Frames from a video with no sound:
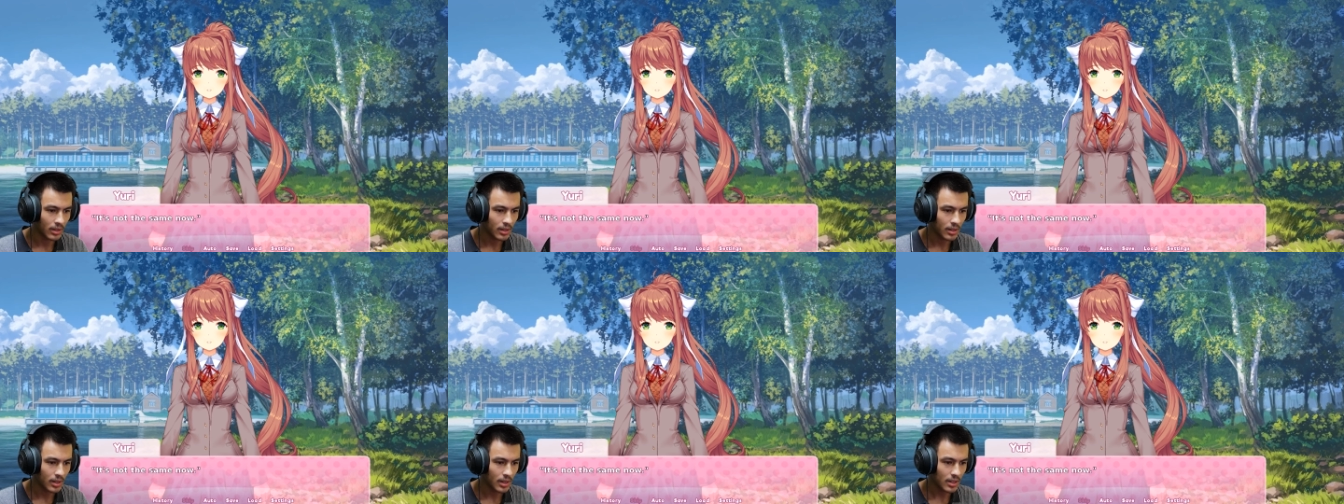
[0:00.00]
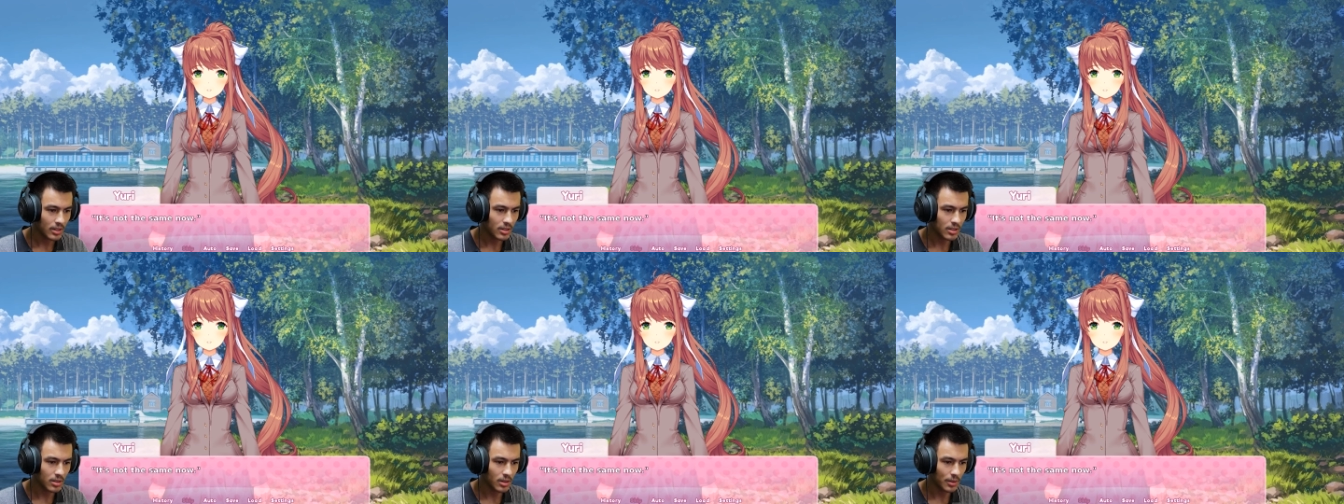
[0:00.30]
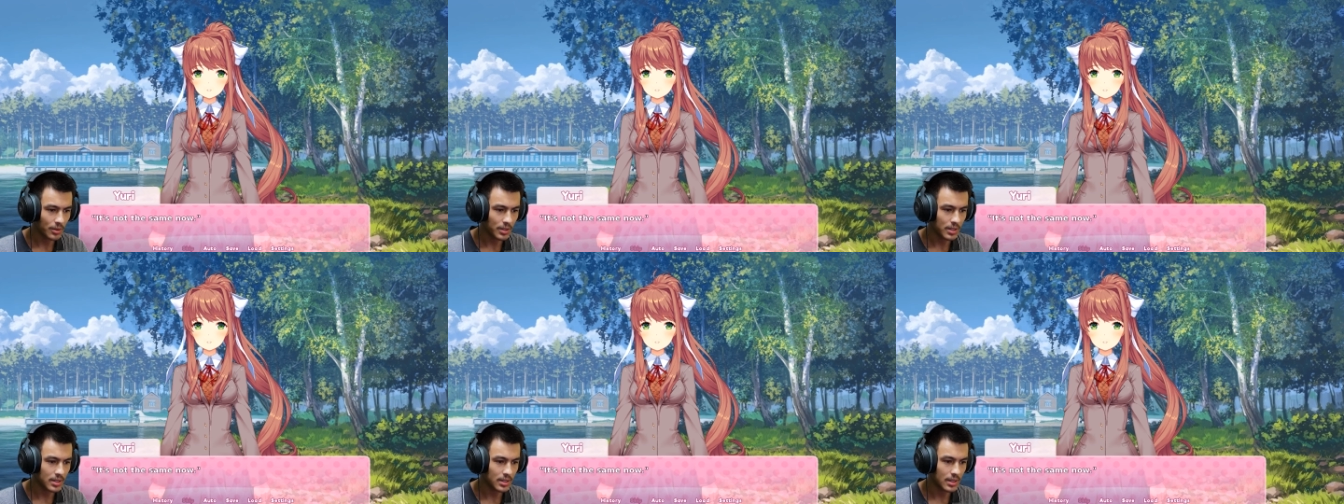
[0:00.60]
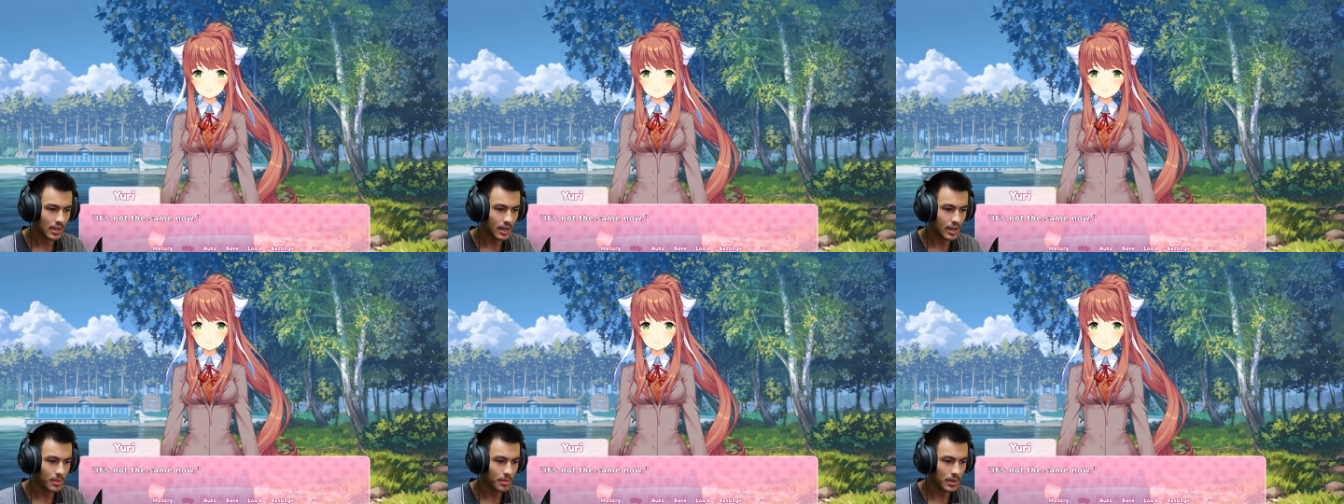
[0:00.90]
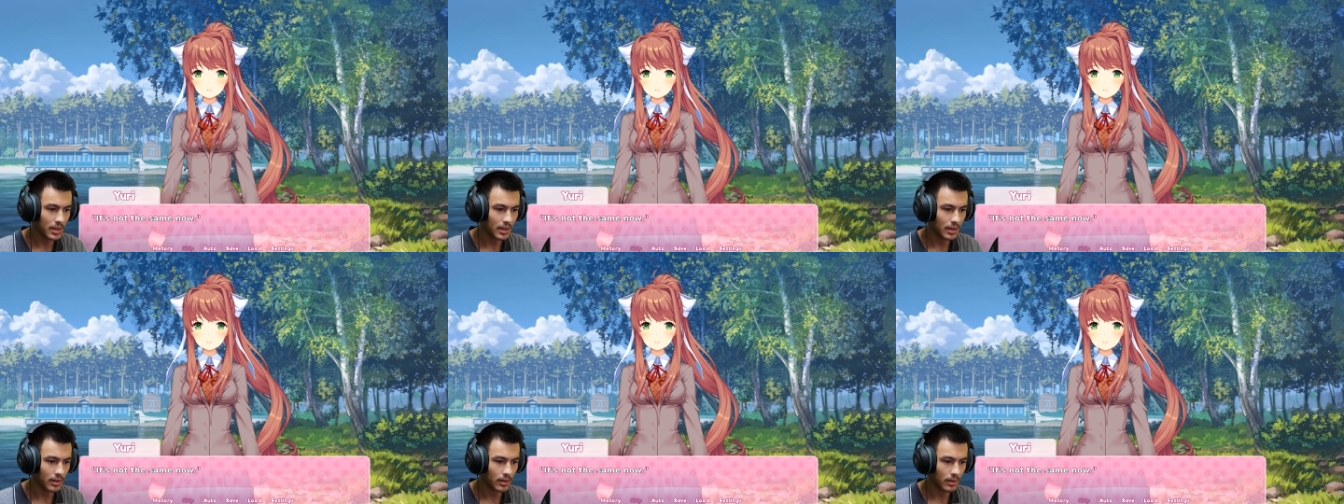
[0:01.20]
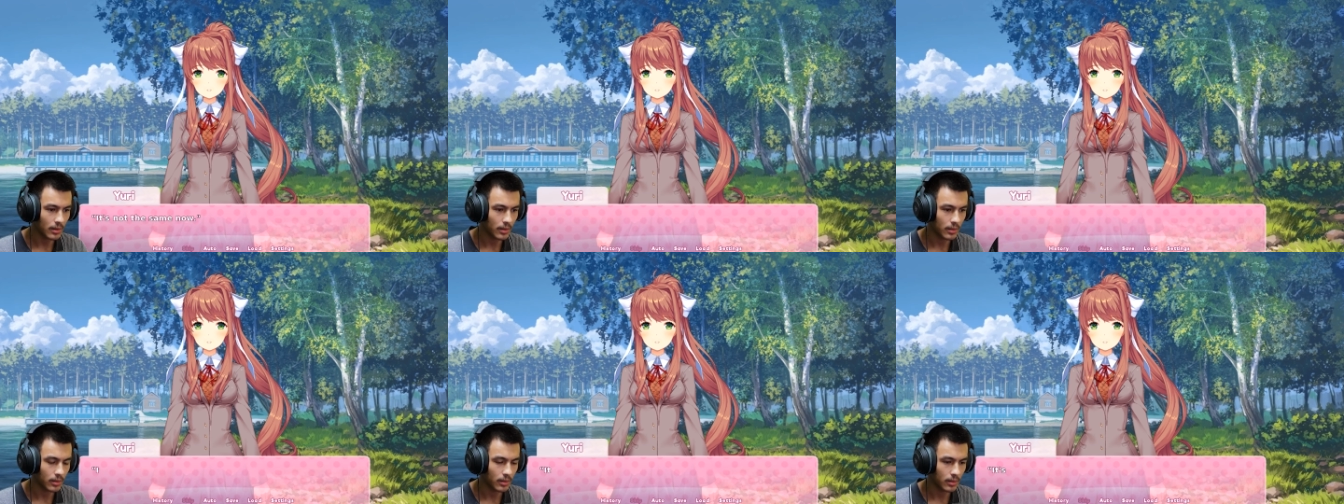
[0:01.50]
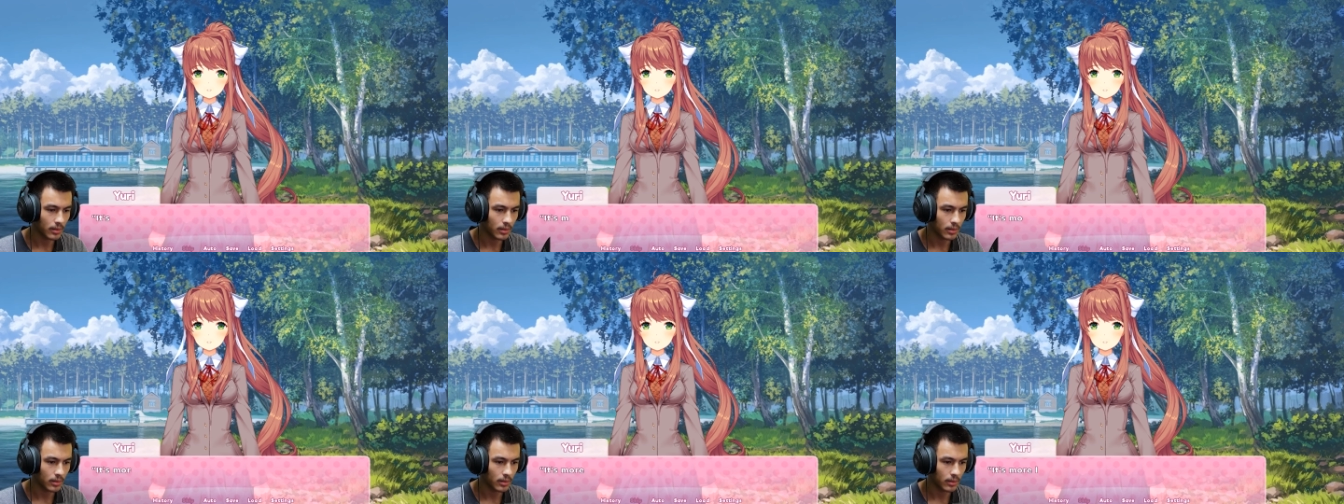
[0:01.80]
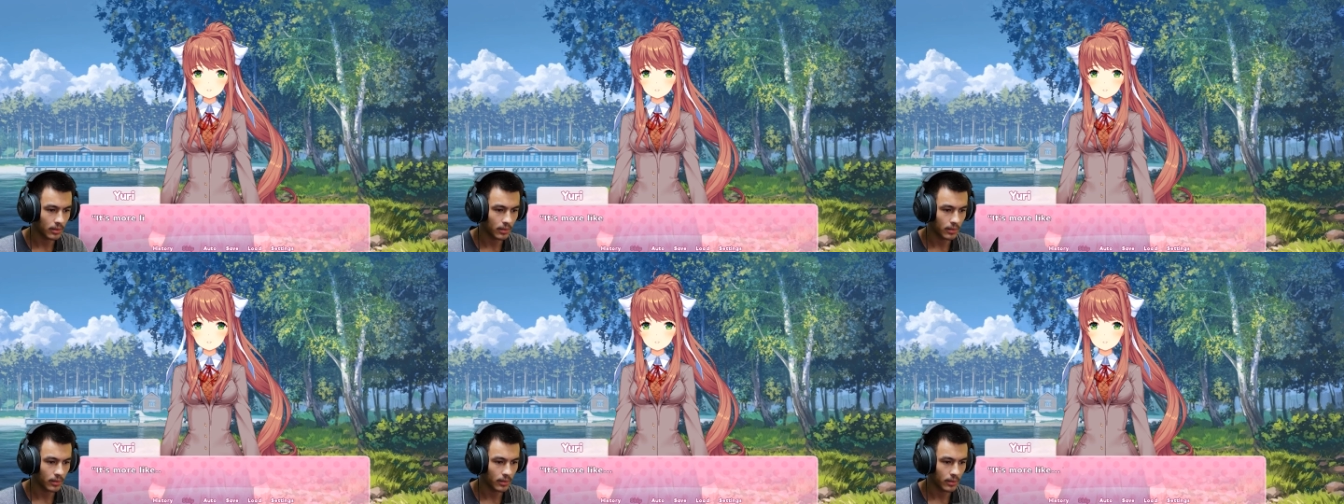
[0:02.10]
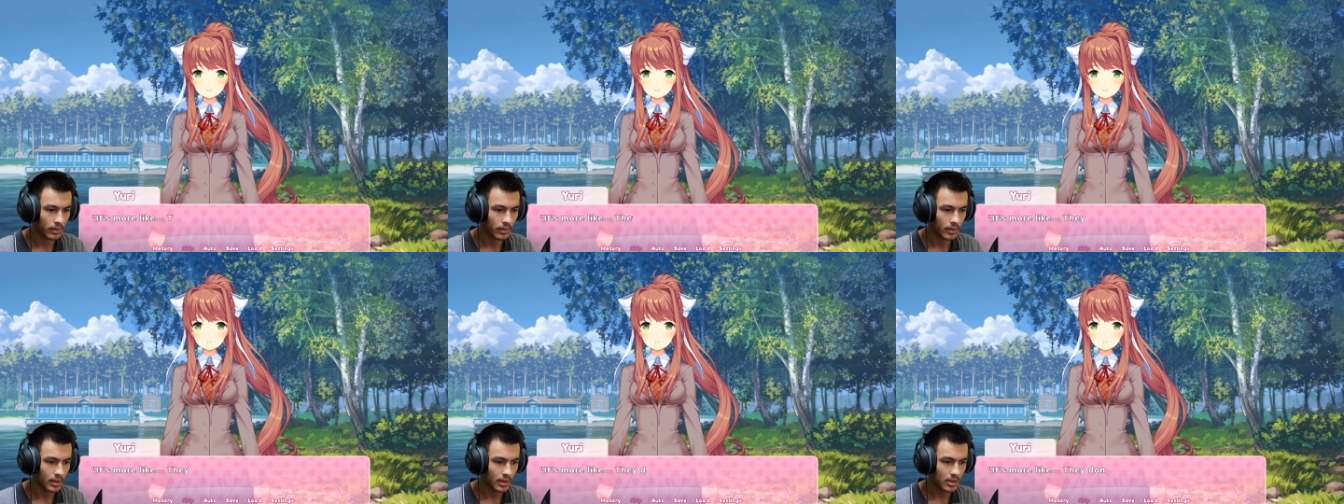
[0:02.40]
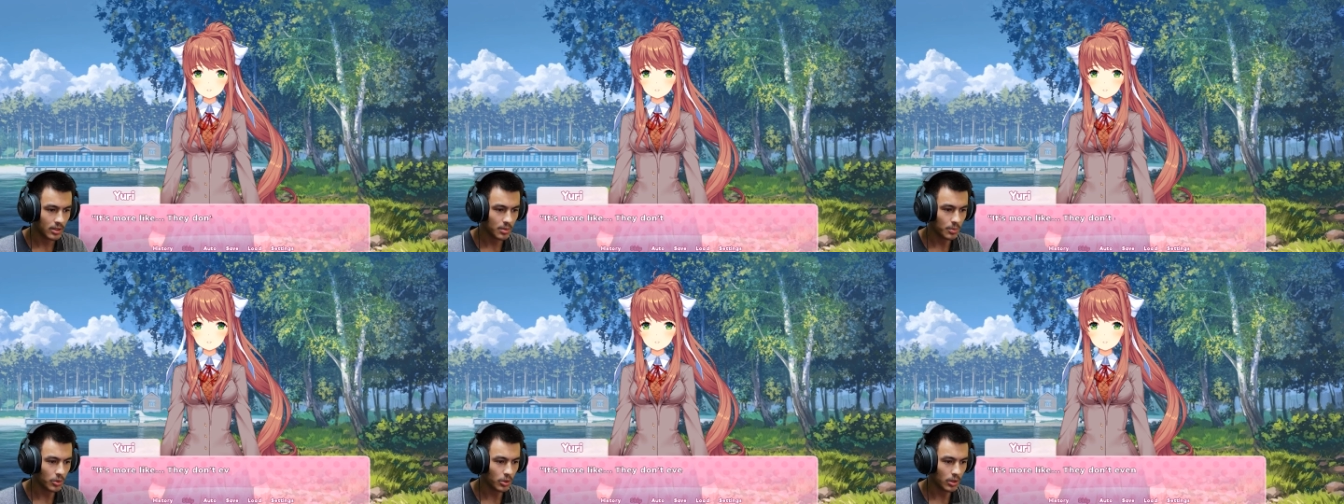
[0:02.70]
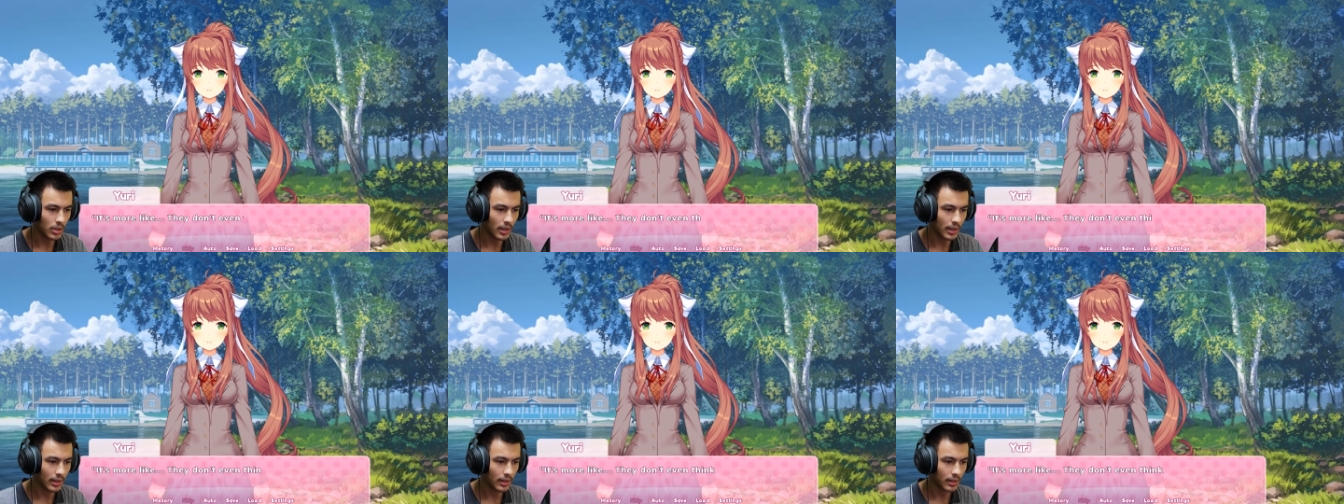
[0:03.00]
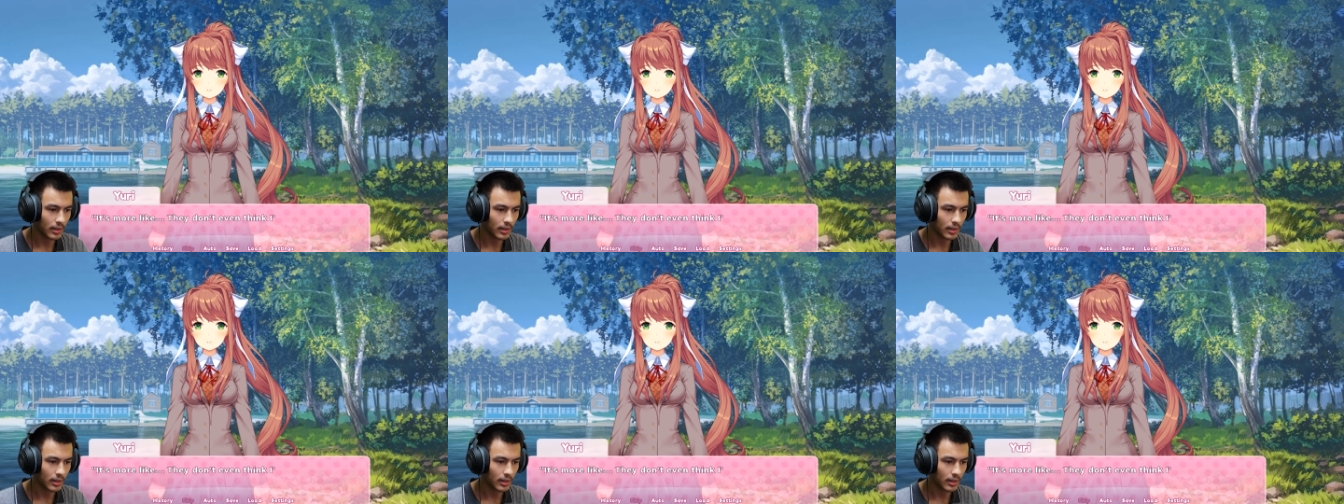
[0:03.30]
It's not the same now. It's more like